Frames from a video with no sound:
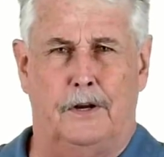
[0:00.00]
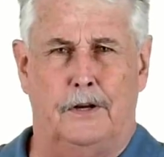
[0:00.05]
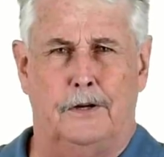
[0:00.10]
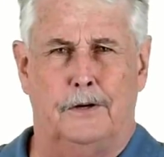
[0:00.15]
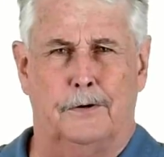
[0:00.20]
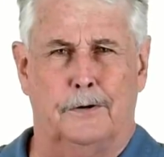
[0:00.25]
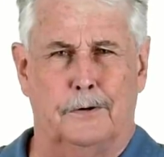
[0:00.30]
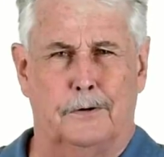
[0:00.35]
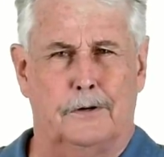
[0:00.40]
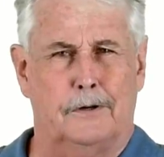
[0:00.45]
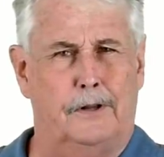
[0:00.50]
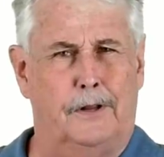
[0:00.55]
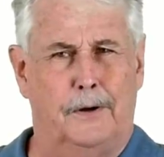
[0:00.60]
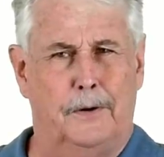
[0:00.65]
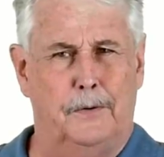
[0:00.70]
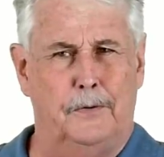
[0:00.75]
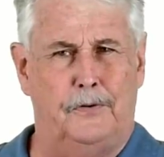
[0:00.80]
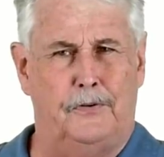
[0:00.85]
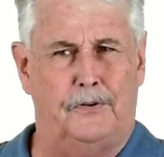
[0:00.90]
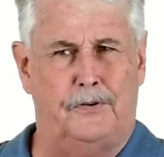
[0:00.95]
You're
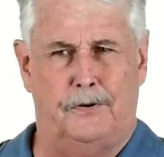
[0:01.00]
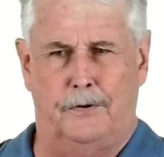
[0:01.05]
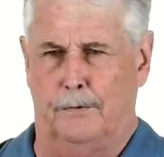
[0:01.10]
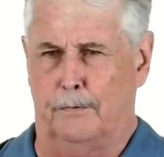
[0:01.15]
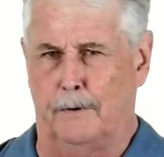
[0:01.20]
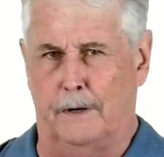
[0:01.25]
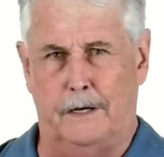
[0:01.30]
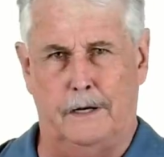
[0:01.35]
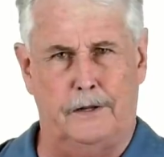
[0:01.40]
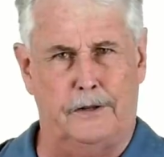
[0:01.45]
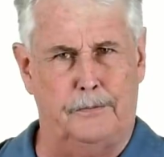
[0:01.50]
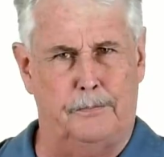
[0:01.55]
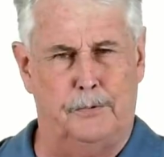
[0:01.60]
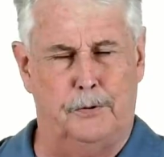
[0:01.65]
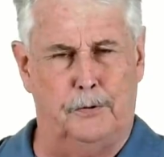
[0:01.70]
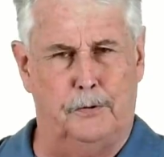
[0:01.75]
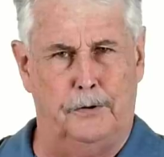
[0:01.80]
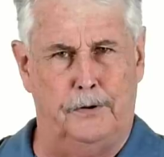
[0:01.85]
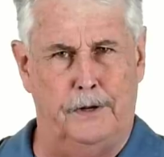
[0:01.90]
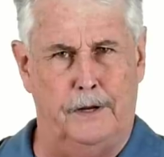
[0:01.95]
close, you're right at the
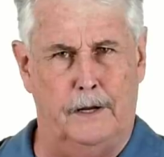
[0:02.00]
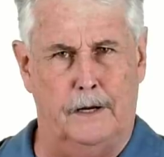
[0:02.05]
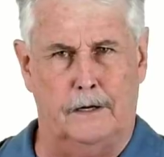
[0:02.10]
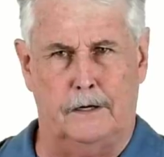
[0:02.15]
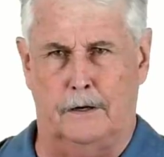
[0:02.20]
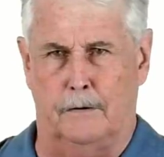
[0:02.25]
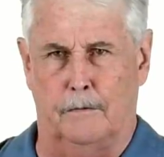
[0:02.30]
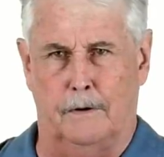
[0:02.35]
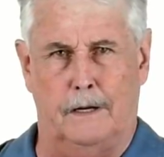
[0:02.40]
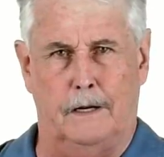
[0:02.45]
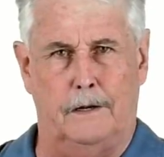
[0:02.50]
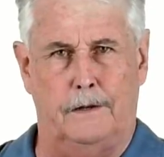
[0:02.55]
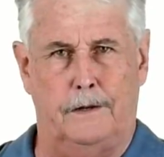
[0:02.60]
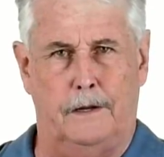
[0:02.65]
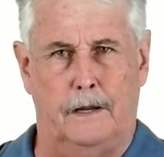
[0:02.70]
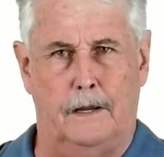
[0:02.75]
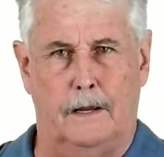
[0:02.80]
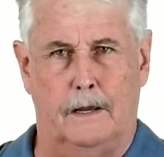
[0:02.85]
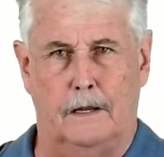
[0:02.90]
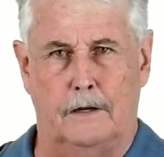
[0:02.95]
pool deck, you're right at
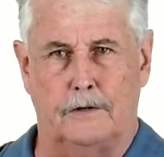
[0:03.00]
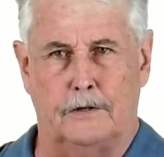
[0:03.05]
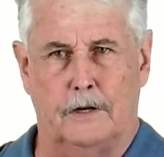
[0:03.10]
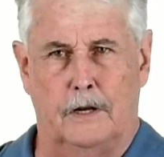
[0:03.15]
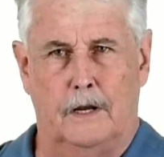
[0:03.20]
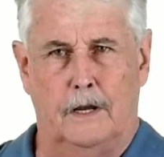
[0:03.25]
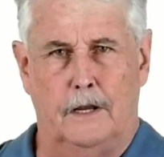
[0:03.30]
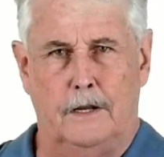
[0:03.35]
the edge,